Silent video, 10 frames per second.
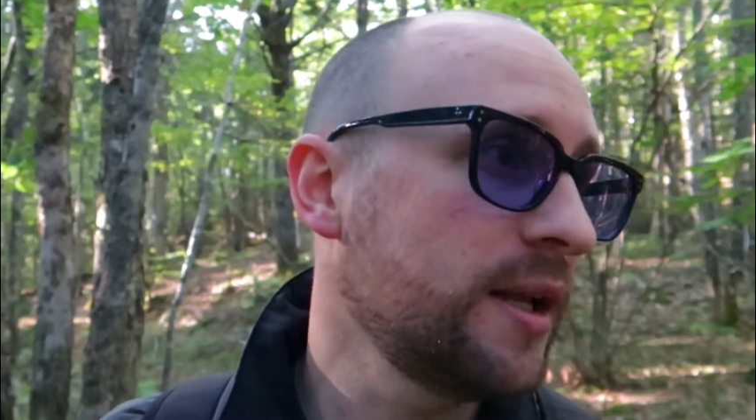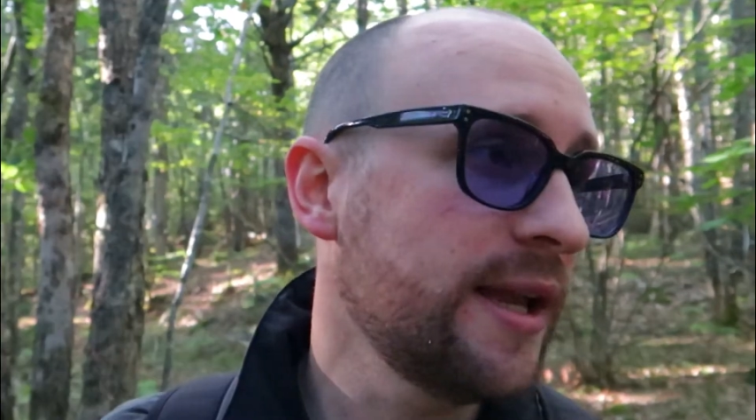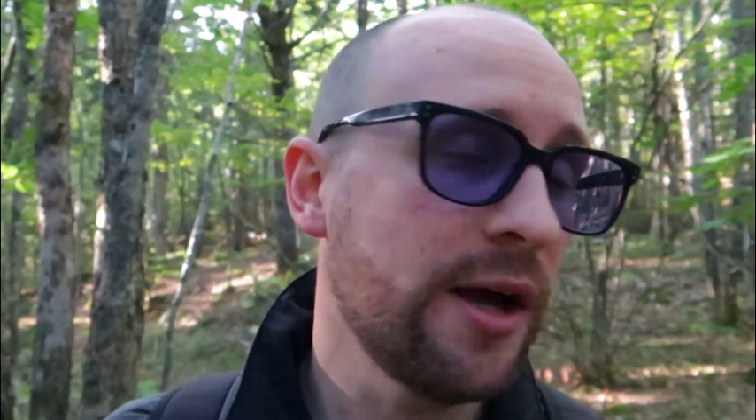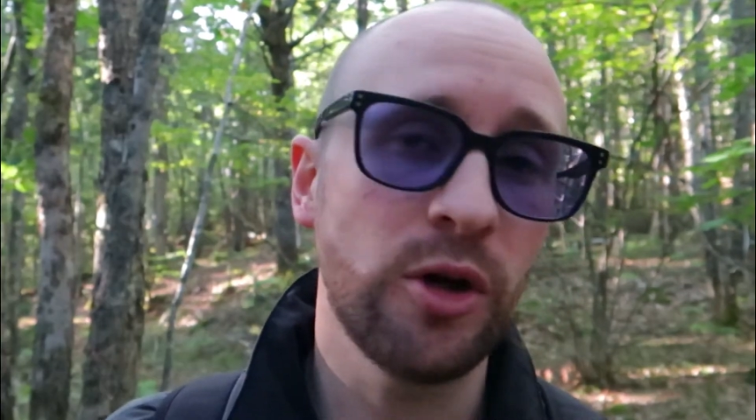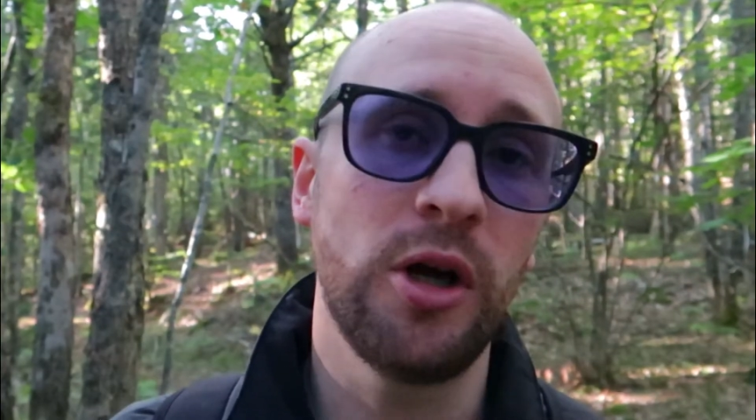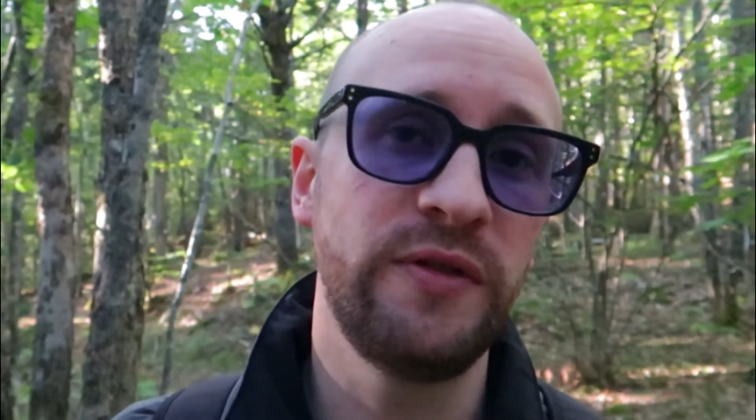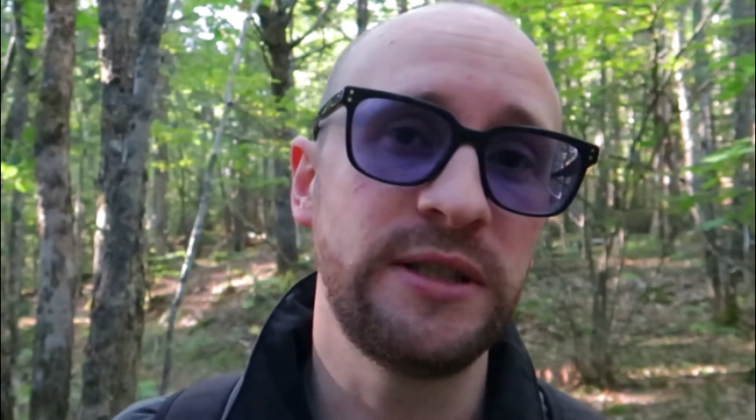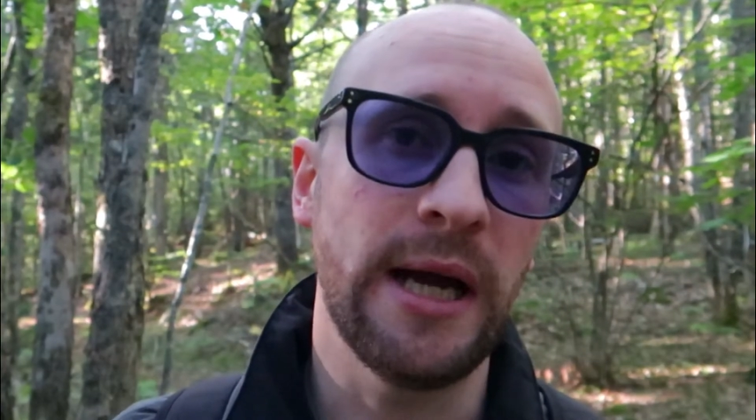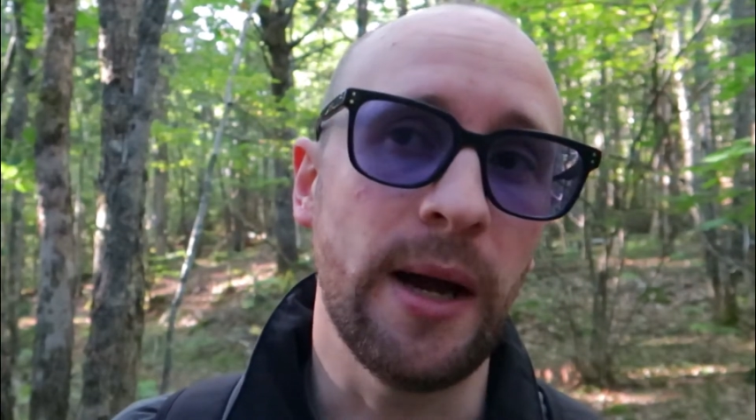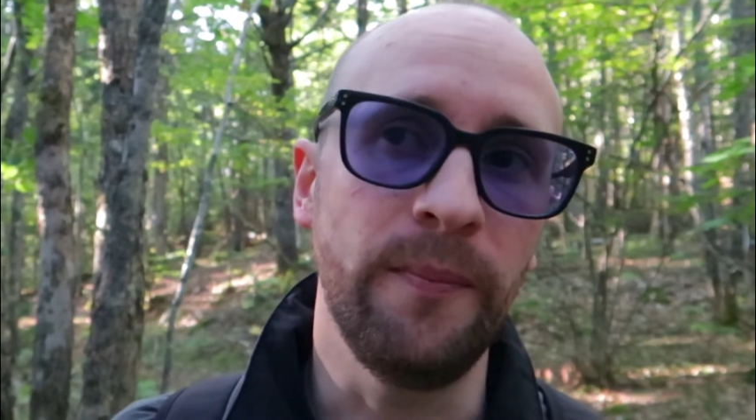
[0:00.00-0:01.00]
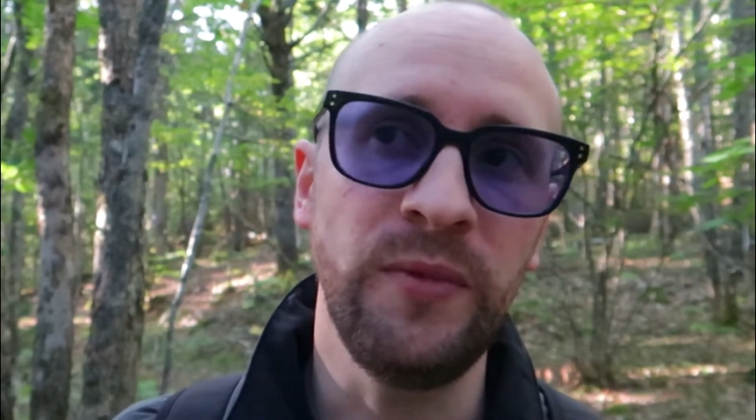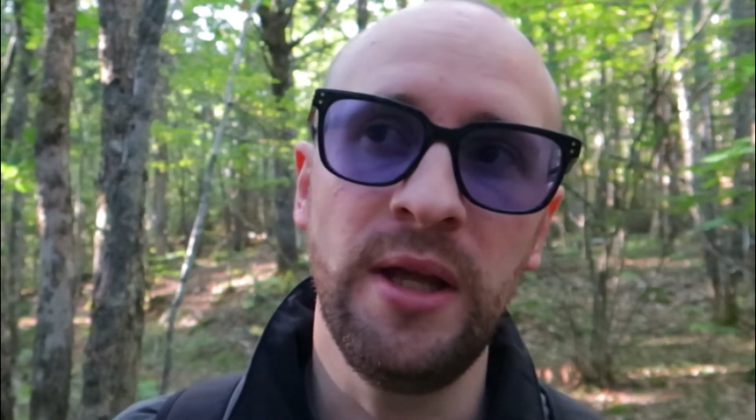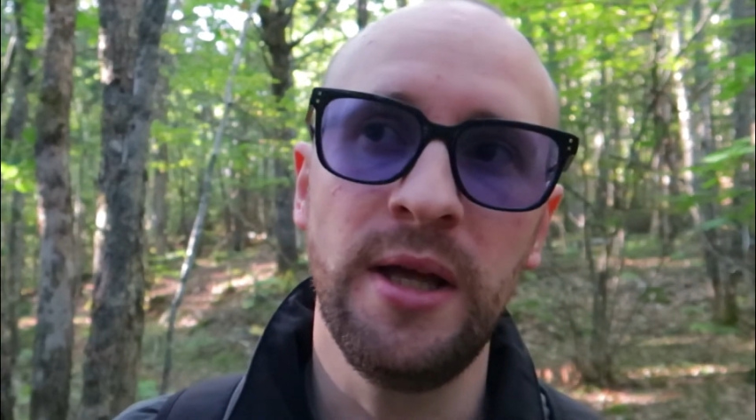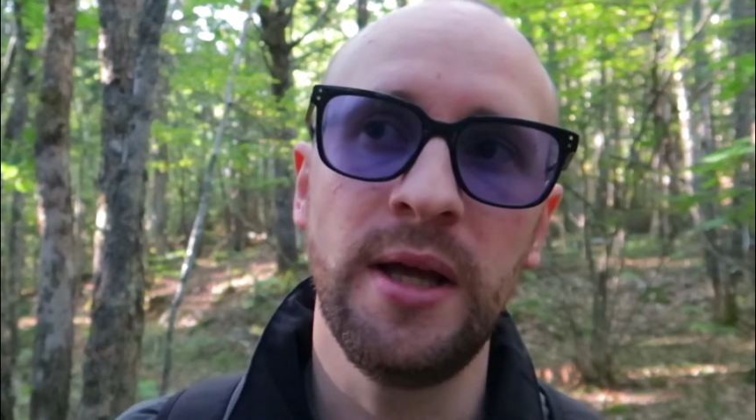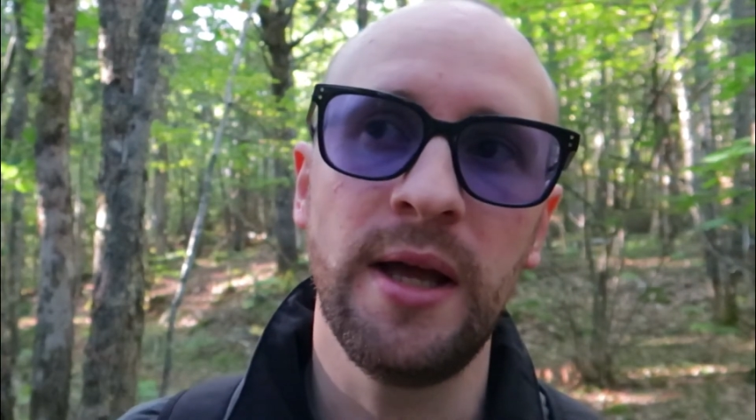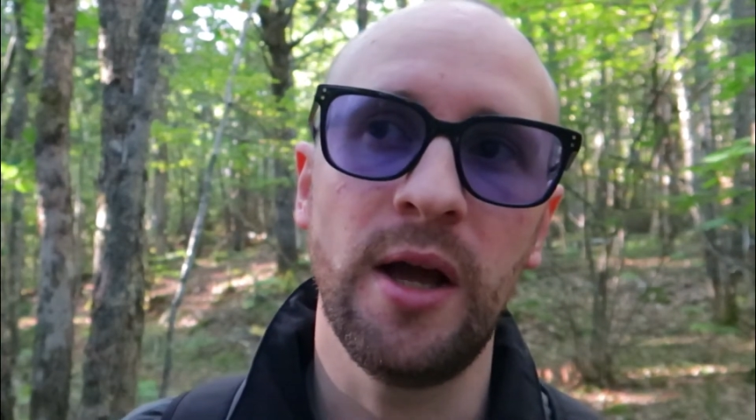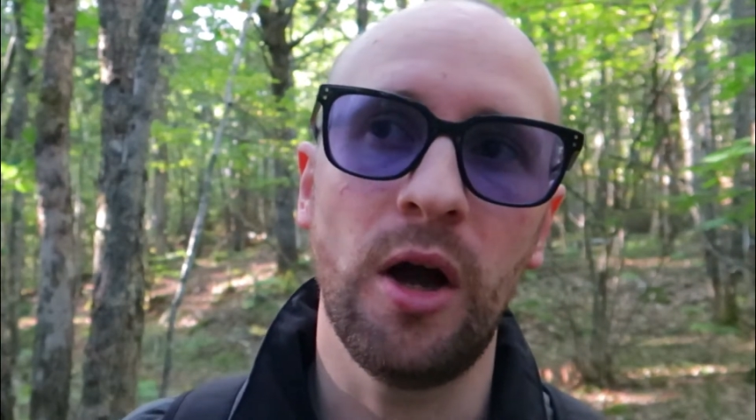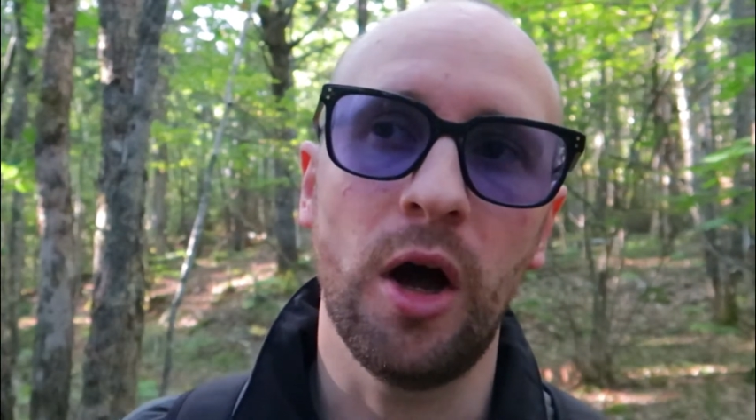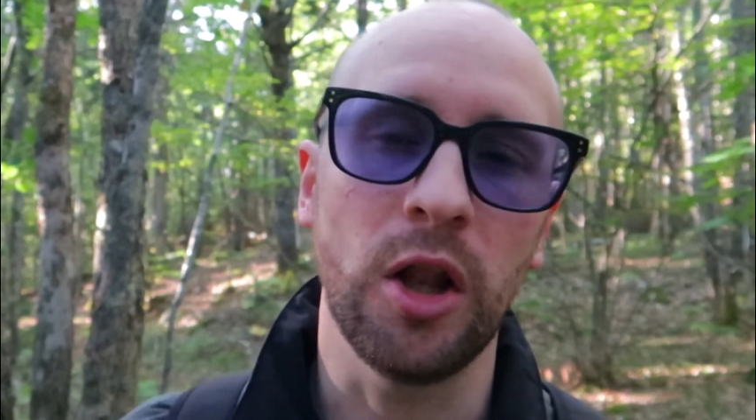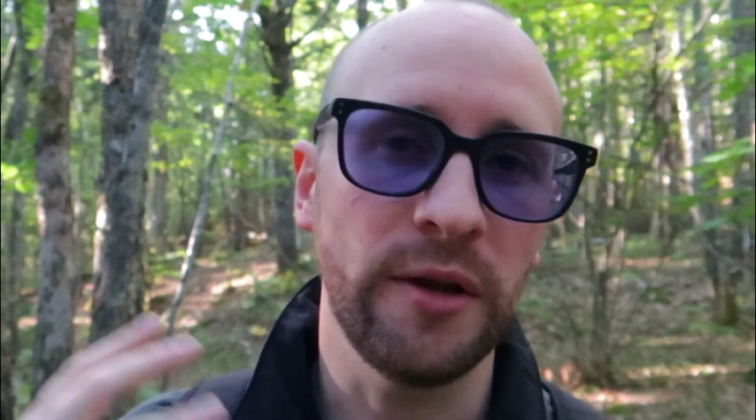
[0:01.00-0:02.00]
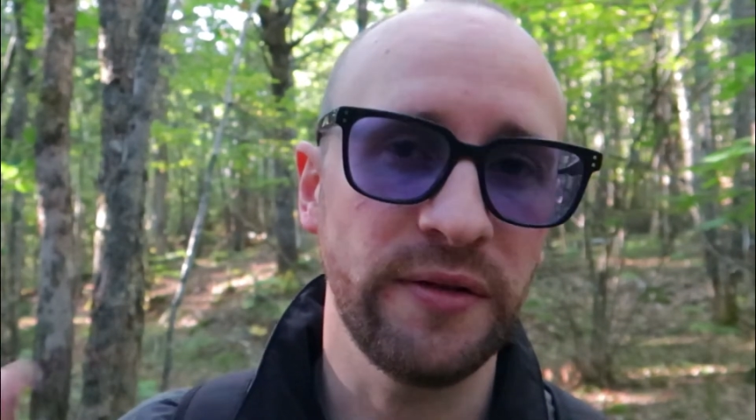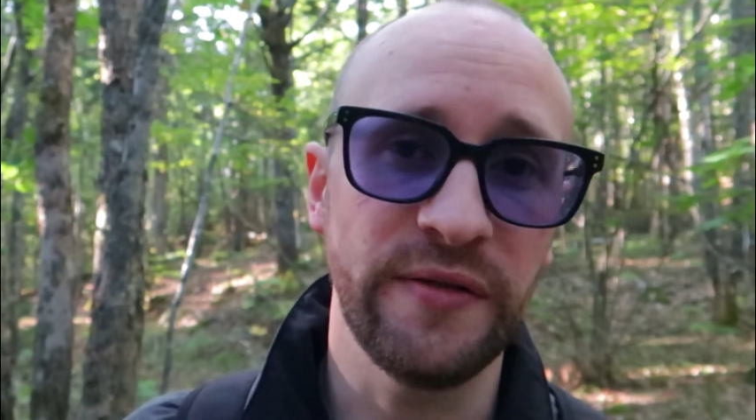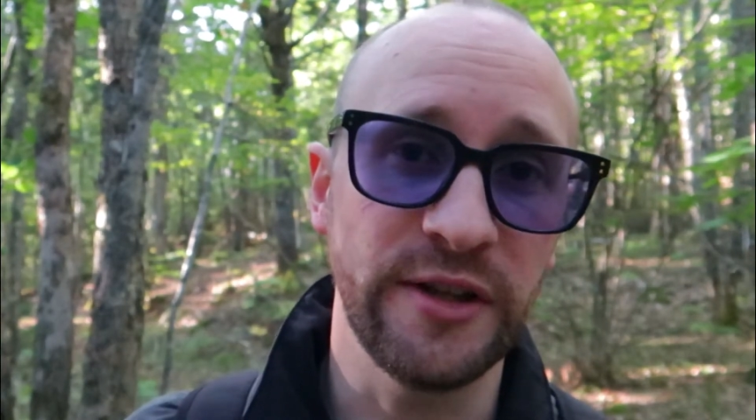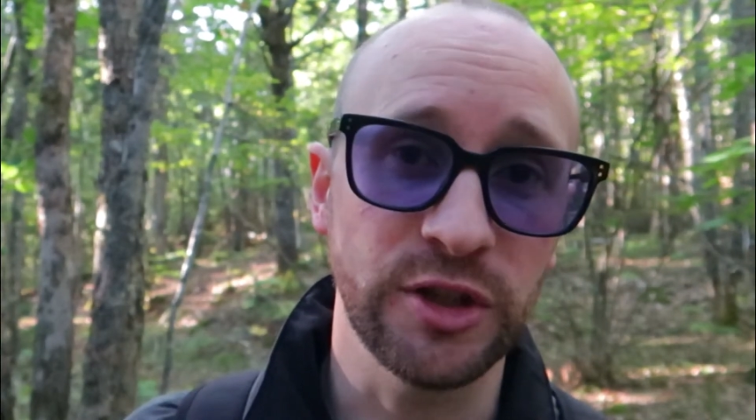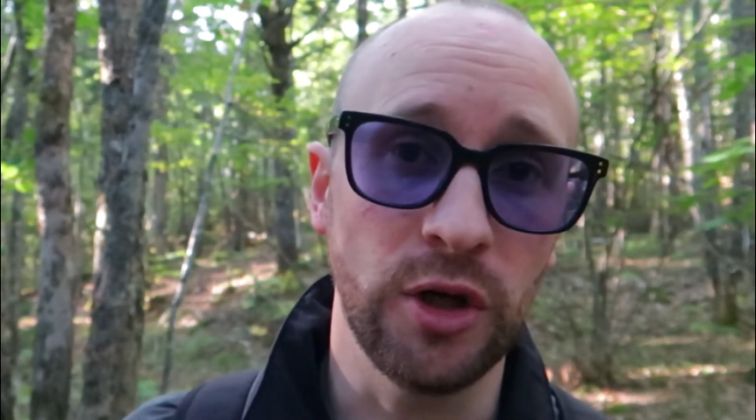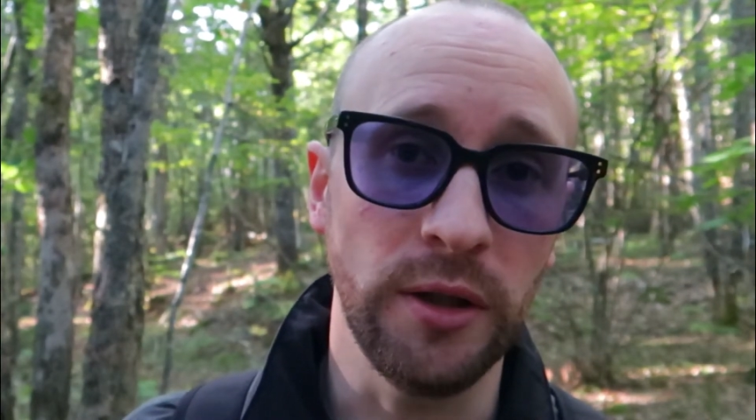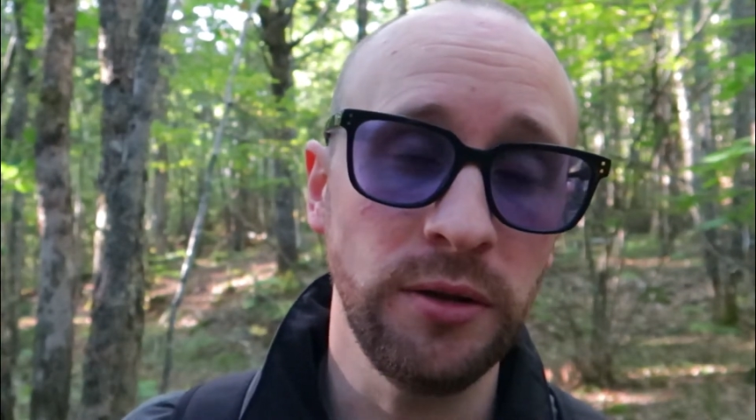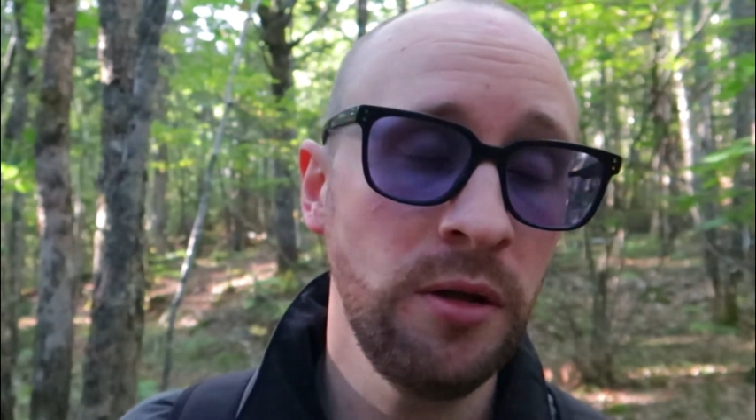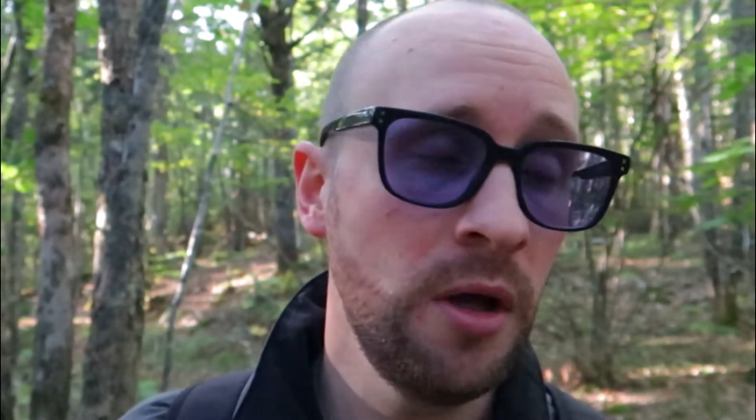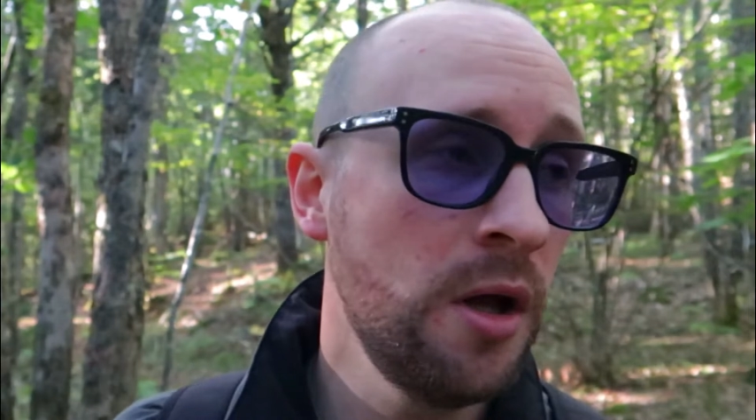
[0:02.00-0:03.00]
Now COVID's come, a lot of events are gone.